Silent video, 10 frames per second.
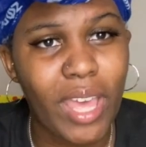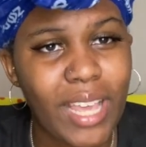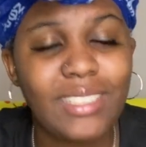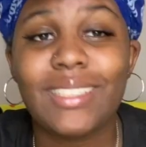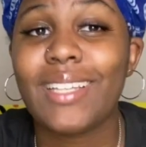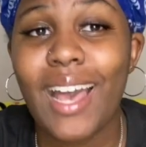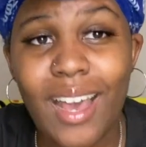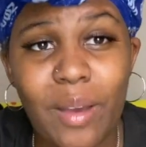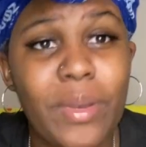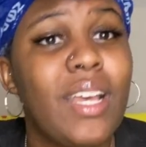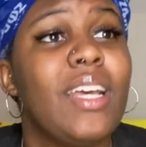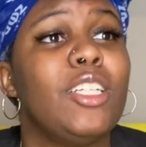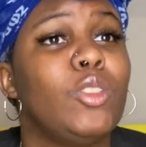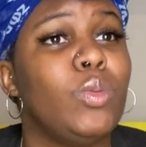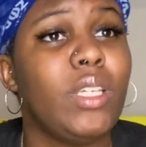It's the time
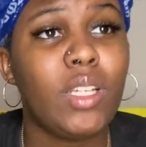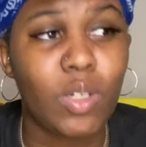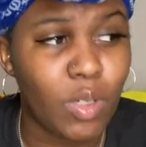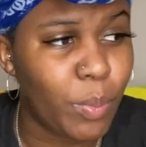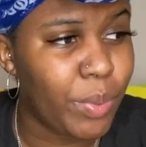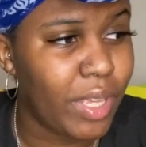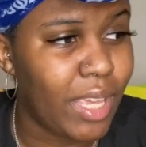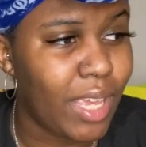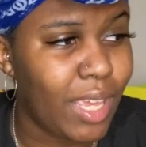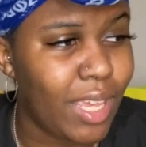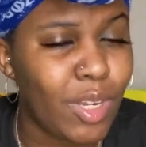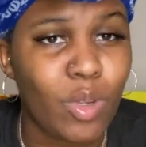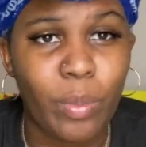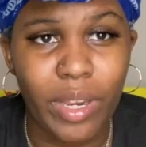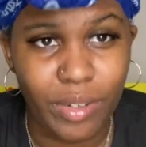to get up and do
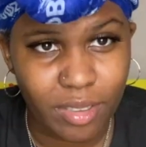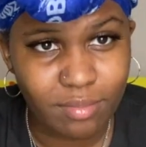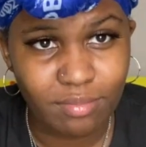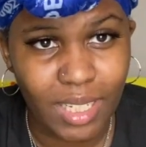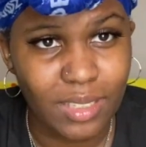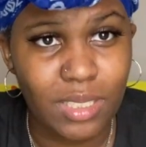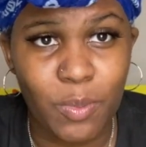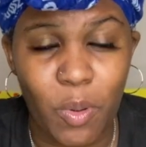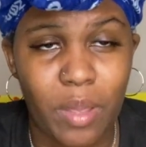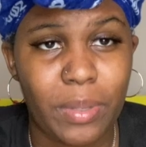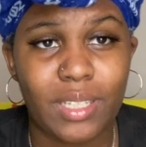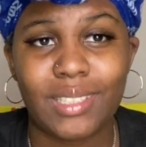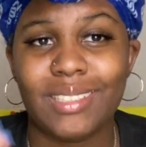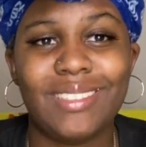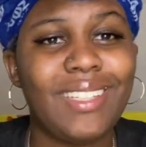better at this point.
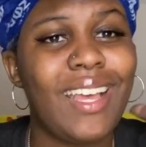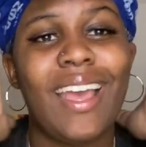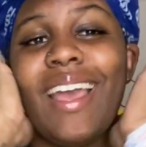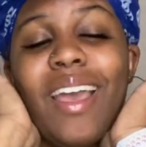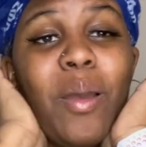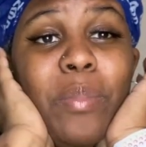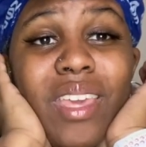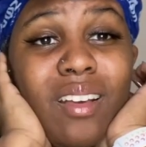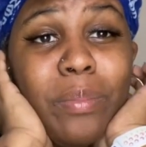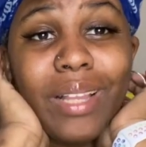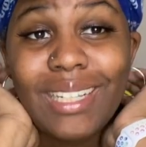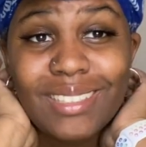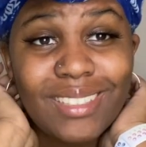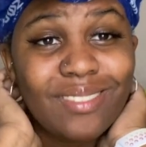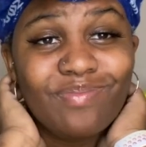Because being
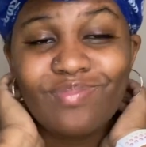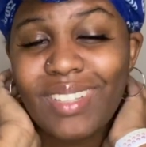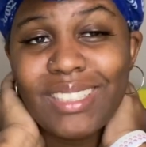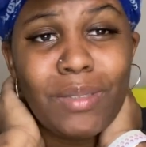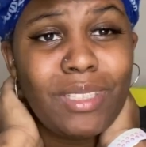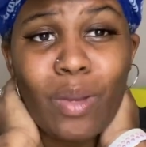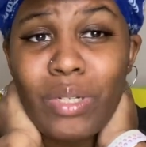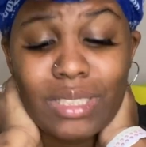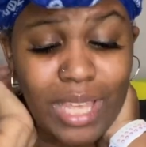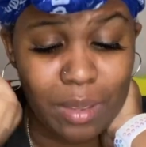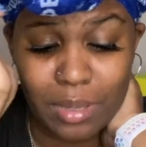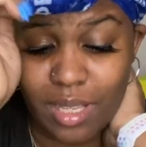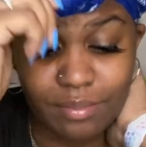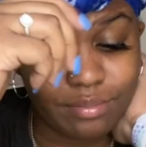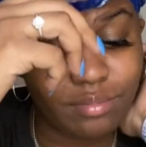complacent is something that we just can't
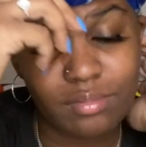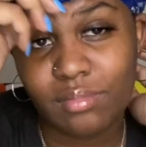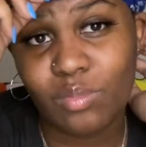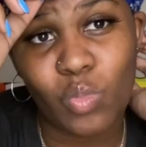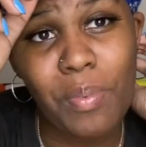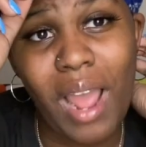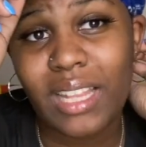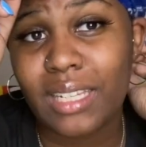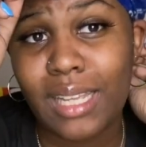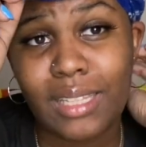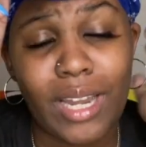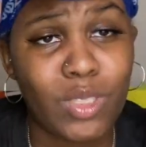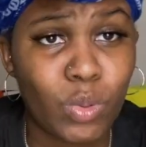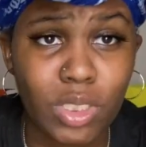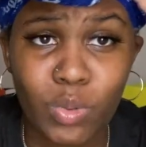be. We probably did that in
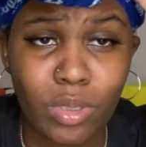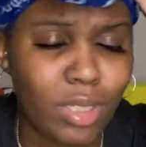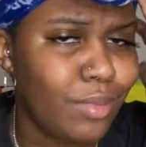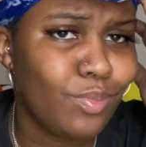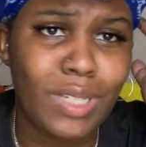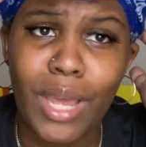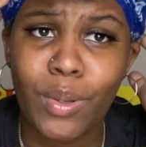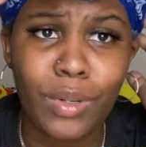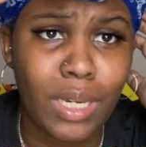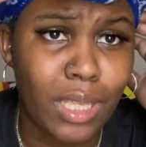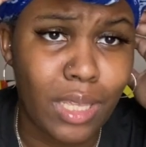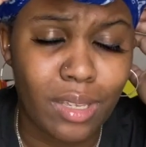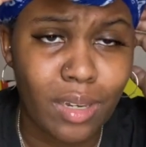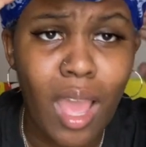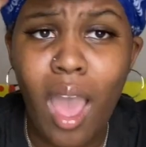2020. We're not doing it
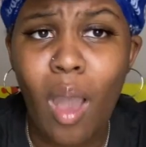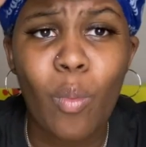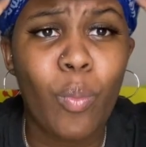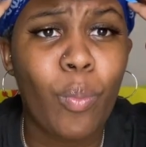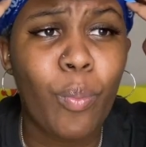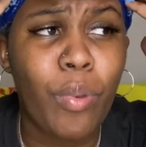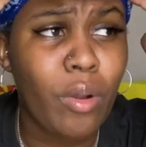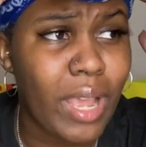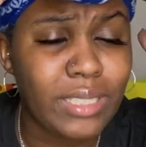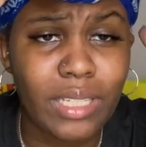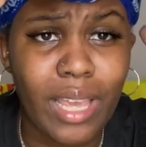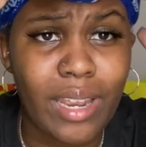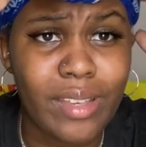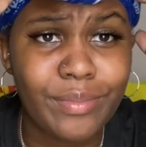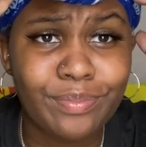again. Procrastinated.